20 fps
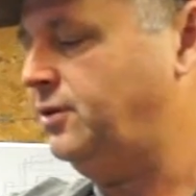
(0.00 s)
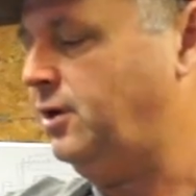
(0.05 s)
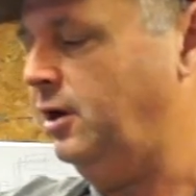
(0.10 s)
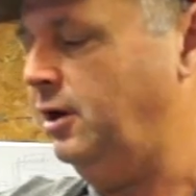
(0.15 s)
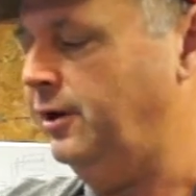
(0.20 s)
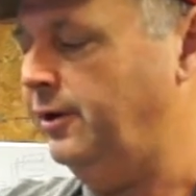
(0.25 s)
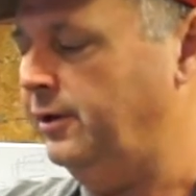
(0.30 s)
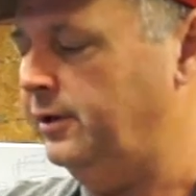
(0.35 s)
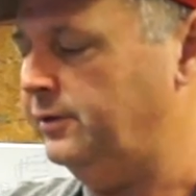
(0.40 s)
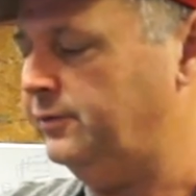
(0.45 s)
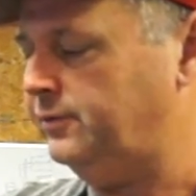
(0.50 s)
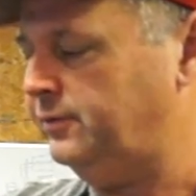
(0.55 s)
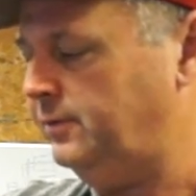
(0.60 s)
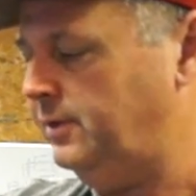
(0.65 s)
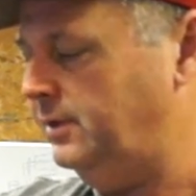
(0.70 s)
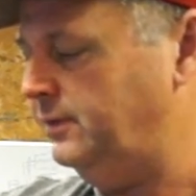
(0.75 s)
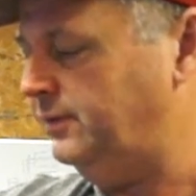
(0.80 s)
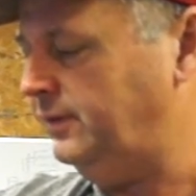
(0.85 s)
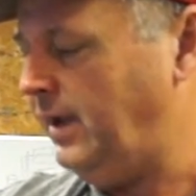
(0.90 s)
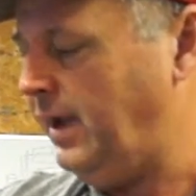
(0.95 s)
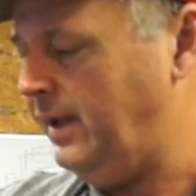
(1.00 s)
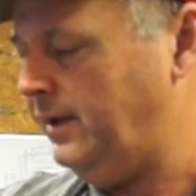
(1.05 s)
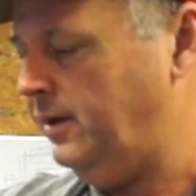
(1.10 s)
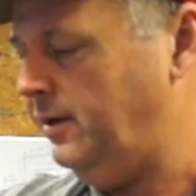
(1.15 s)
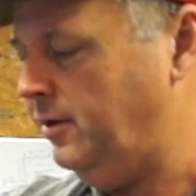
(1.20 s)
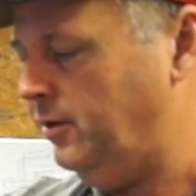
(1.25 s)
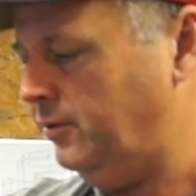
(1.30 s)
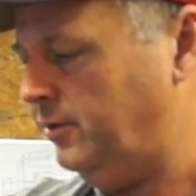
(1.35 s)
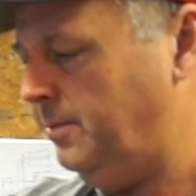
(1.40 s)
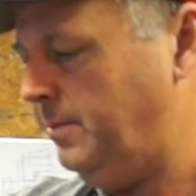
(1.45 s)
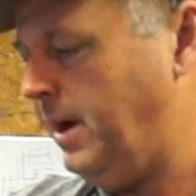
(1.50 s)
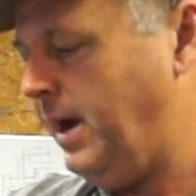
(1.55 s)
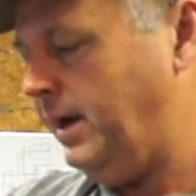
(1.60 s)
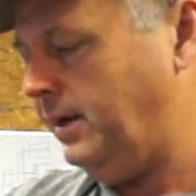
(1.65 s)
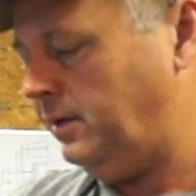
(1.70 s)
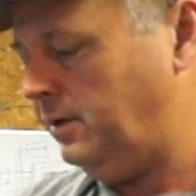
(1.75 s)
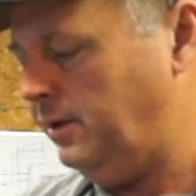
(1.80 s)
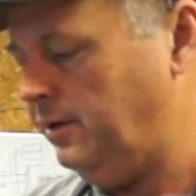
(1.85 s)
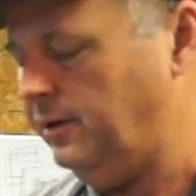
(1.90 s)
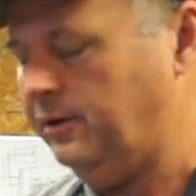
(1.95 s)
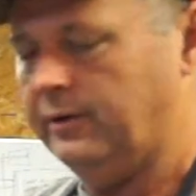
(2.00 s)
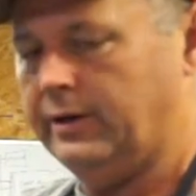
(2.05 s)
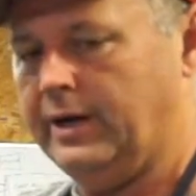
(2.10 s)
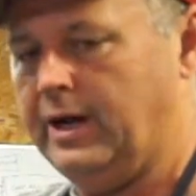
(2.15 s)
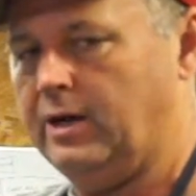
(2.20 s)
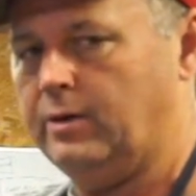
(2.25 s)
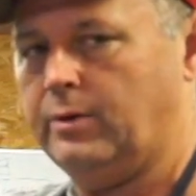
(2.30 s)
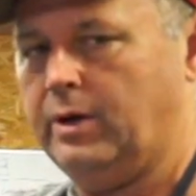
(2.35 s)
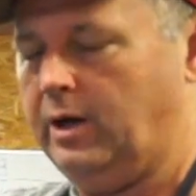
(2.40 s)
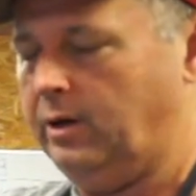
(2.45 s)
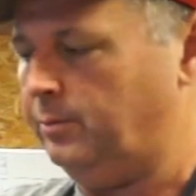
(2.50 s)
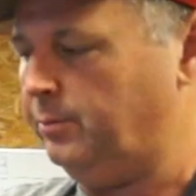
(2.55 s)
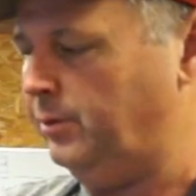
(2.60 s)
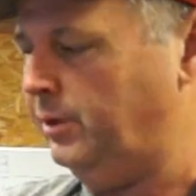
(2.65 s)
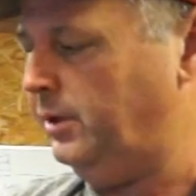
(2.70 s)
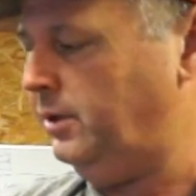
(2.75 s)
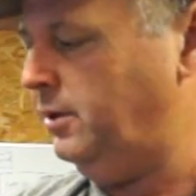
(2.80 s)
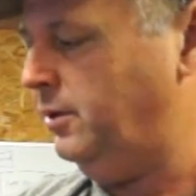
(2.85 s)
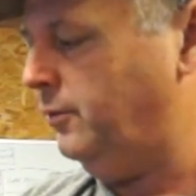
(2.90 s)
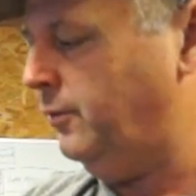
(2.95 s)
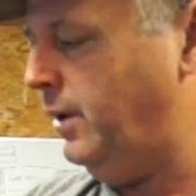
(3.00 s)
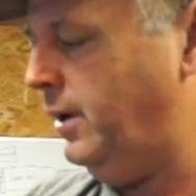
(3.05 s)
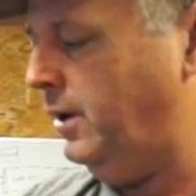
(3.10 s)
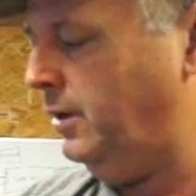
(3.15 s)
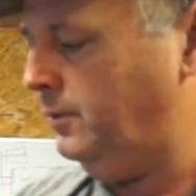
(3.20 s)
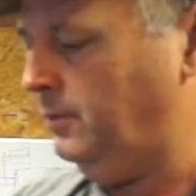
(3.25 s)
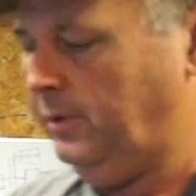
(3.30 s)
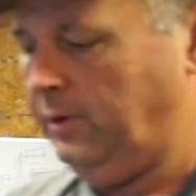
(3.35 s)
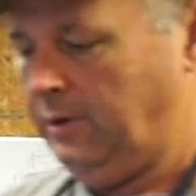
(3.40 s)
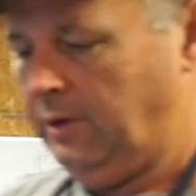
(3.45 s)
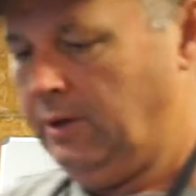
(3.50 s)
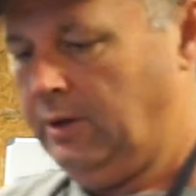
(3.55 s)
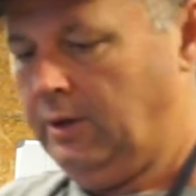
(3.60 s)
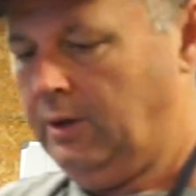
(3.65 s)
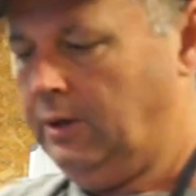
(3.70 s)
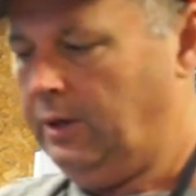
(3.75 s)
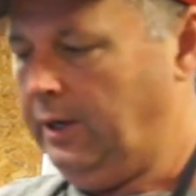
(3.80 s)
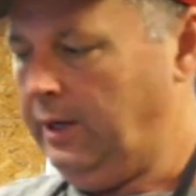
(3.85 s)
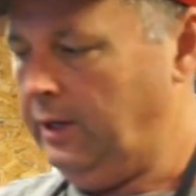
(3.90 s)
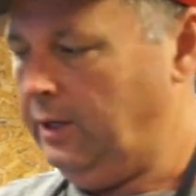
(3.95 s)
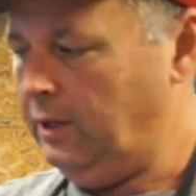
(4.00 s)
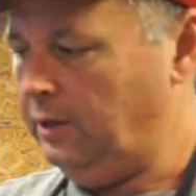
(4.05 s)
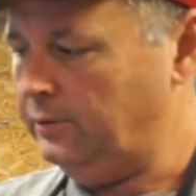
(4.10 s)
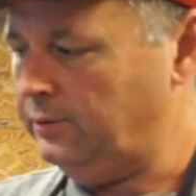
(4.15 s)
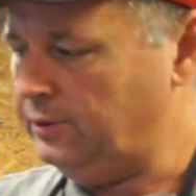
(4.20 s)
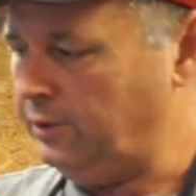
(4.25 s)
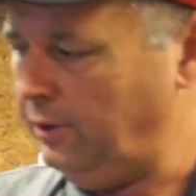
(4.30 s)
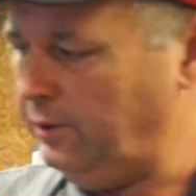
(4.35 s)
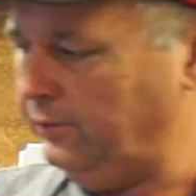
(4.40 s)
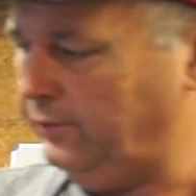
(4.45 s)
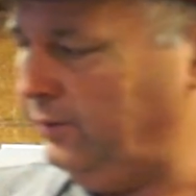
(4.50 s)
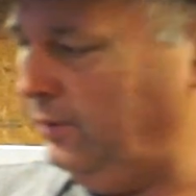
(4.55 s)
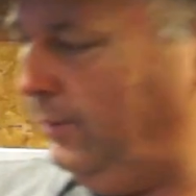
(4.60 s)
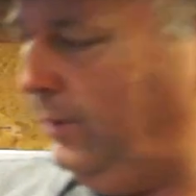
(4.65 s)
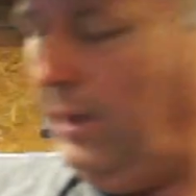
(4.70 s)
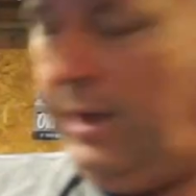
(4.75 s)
clearance inside here on the back gear, and I'll bring it around and I'll show you some of